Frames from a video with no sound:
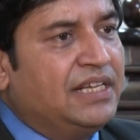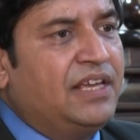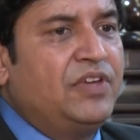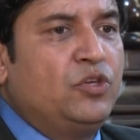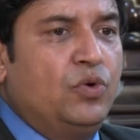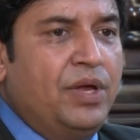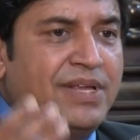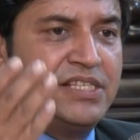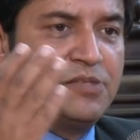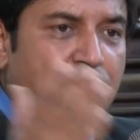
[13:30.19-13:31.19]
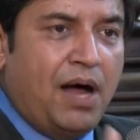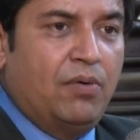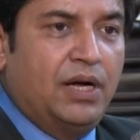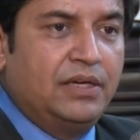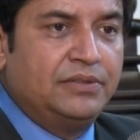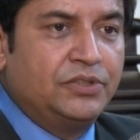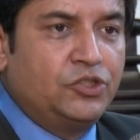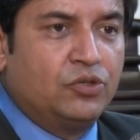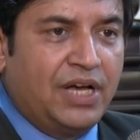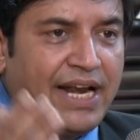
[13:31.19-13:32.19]
giving you immense power
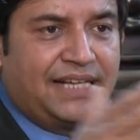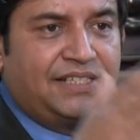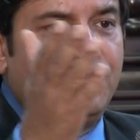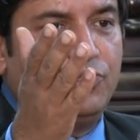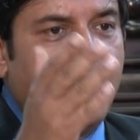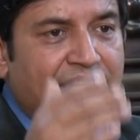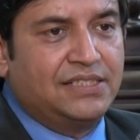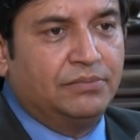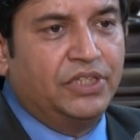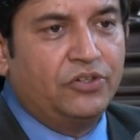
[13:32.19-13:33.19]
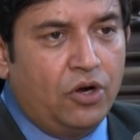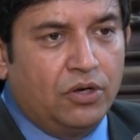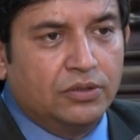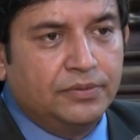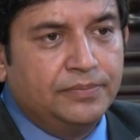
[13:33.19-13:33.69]
to correct if you find something wrong.